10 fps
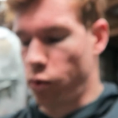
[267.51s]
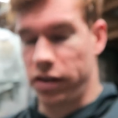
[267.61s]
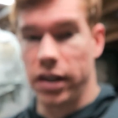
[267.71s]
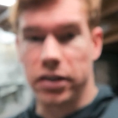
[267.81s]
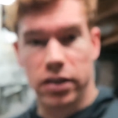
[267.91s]

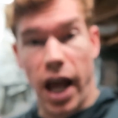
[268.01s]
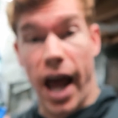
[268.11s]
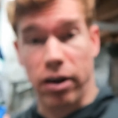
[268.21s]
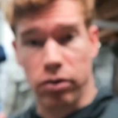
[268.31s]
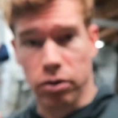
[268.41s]
with this
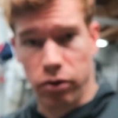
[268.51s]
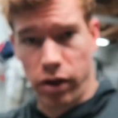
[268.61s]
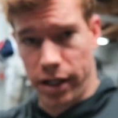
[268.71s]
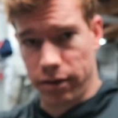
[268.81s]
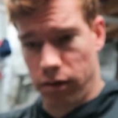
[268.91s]
Acryl
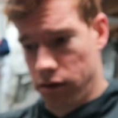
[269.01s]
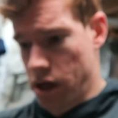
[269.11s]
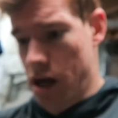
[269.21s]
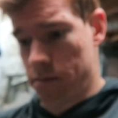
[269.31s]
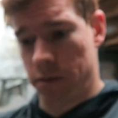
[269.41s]
Green
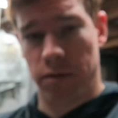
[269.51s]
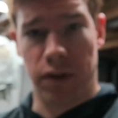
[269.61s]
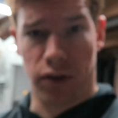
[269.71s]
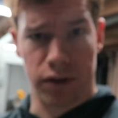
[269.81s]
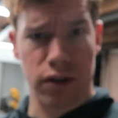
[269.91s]

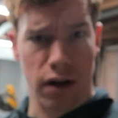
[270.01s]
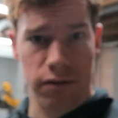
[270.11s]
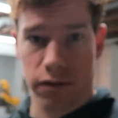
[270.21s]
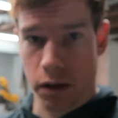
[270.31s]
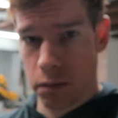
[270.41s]
filler stuff
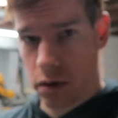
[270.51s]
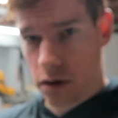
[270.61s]
from